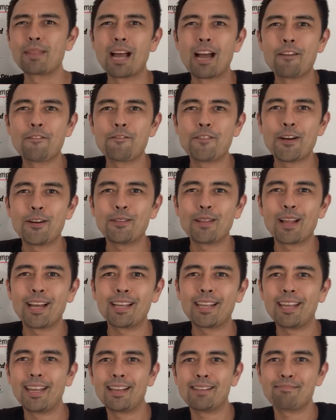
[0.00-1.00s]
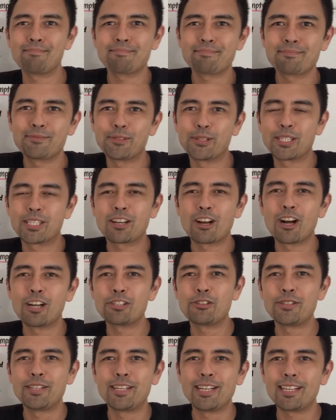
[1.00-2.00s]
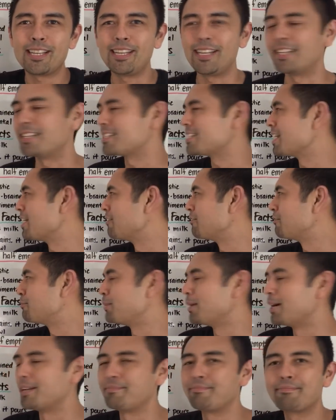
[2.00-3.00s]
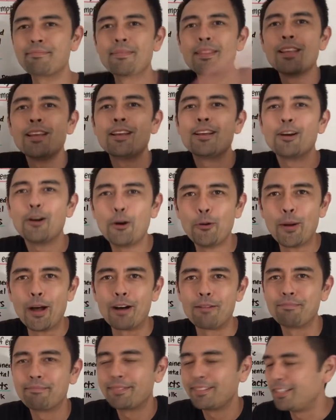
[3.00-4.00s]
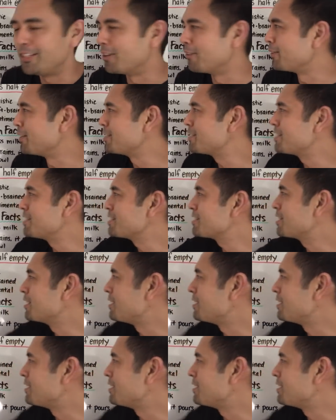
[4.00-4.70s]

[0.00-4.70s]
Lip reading: I felt like it was contradicting itself, but oh well, you know, this is the